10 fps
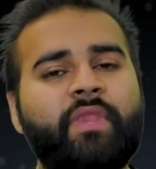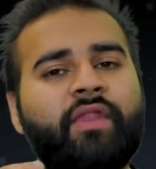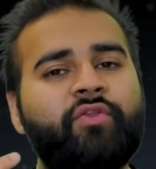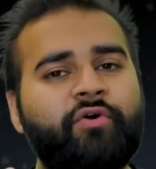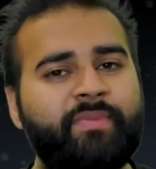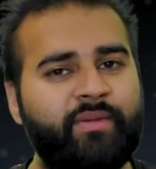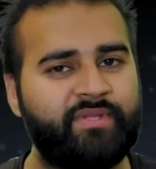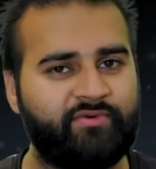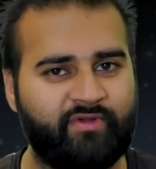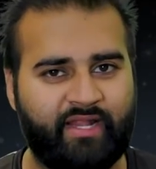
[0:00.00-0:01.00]
Normally
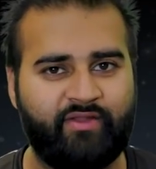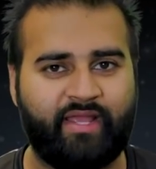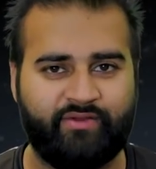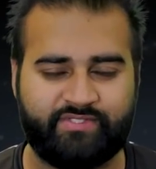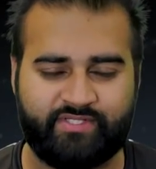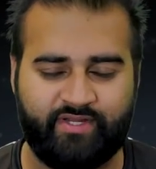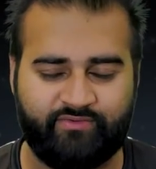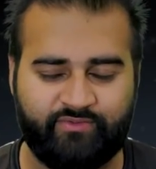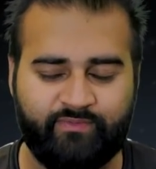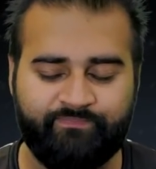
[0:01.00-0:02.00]
with the Lookout Sir
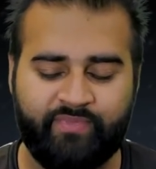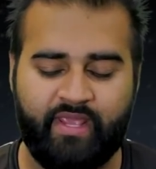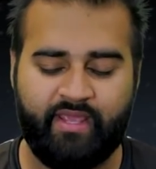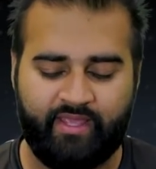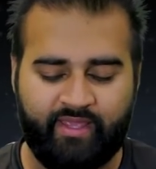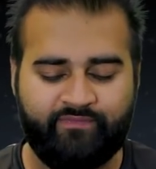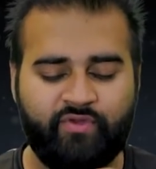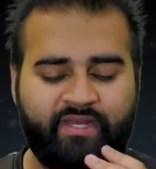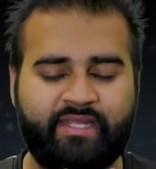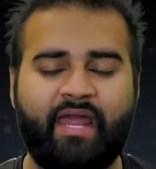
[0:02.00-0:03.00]
rule, if
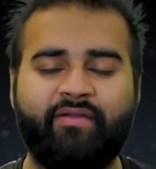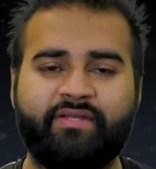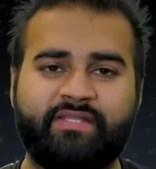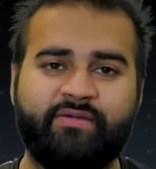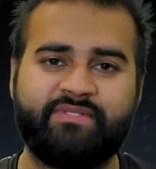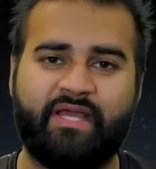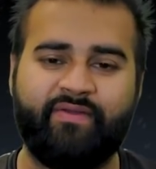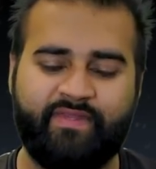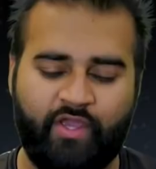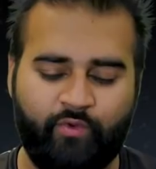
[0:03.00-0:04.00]
you had a character that was out
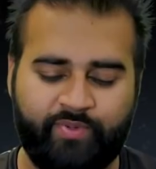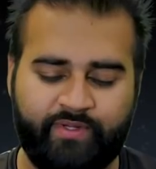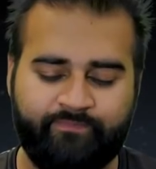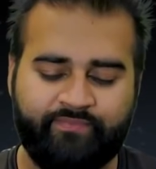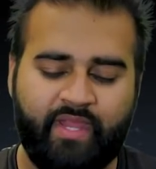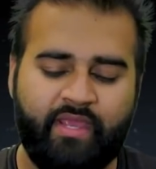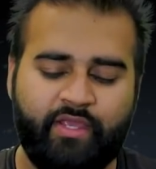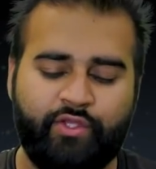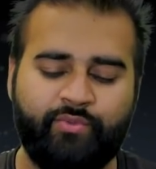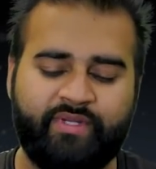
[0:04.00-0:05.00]
in the open,
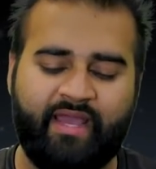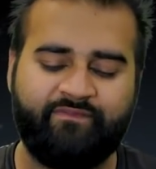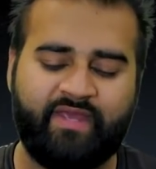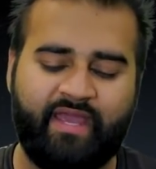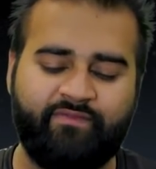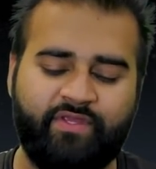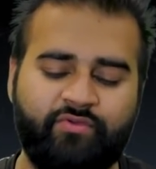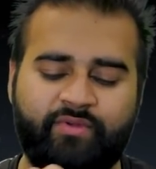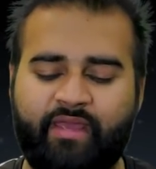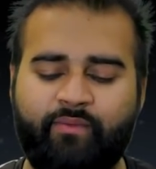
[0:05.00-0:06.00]
you would have to have a
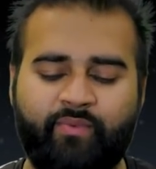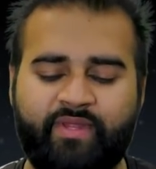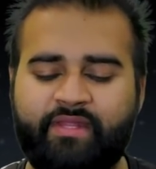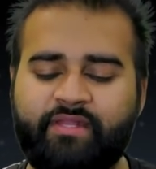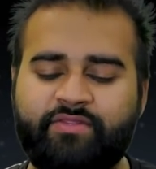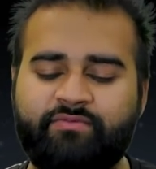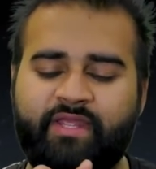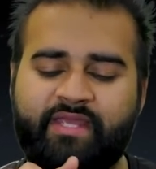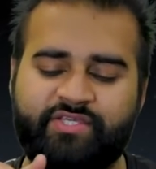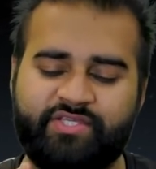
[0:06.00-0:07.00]
unit within
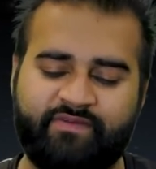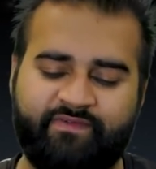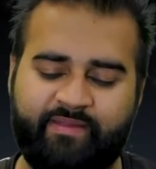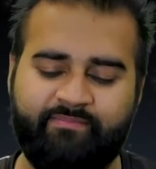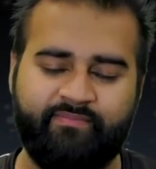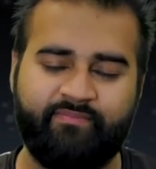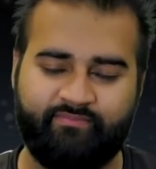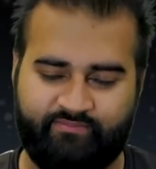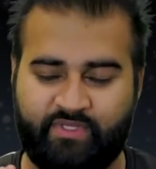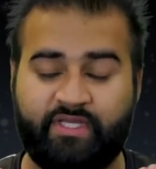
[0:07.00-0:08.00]
3 inches of him,
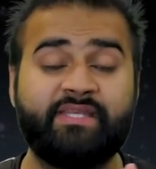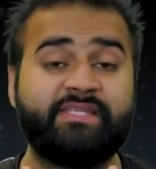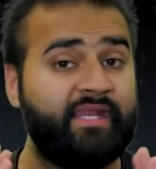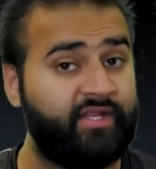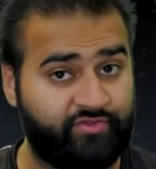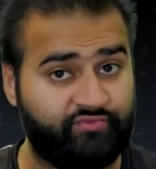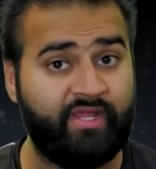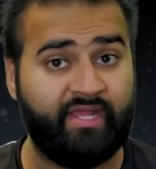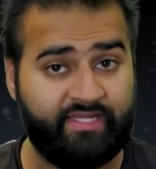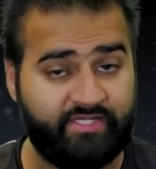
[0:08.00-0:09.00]
containing
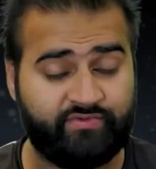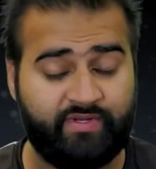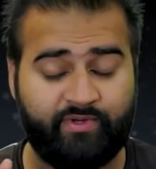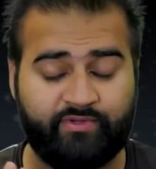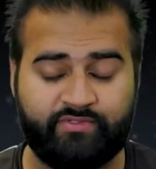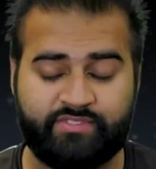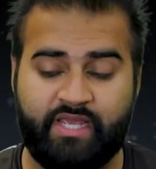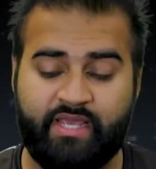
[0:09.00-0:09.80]
at least 3 models.